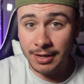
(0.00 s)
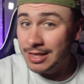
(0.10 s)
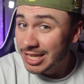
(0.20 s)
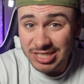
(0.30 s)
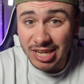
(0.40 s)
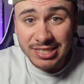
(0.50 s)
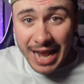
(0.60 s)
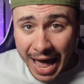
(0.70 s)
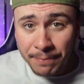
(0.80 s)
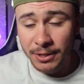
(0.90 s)
This
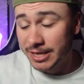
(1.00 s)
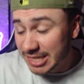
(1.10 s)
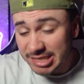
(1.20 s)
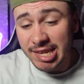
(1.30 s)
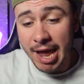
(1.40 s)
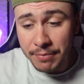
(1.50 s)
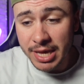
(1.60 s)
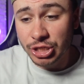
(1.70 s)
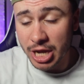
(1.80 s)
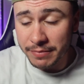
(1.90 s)
is an
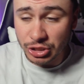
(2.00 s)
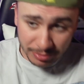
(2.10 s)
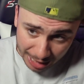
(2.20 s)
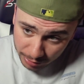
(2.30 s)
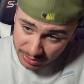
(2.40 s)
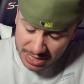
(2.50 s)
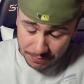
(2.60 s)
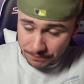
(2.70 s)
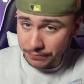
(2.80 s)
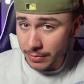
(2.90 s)
NBA championship caliber
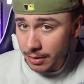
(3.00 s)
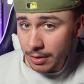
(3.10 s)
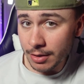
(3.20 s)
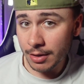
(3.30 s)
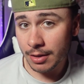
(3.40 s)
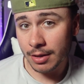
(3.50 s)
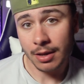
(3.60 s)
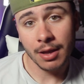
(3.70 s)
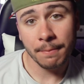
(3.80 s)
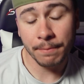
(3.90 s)
team.
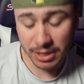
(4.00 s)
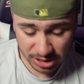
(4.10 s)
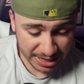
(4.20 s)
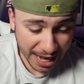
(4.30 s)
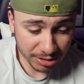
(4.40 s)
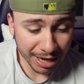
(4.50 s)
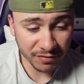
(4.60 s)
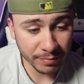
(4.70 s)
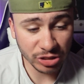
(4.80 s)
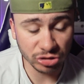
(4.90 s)
But can
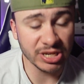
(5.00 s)
Donovan Mitchell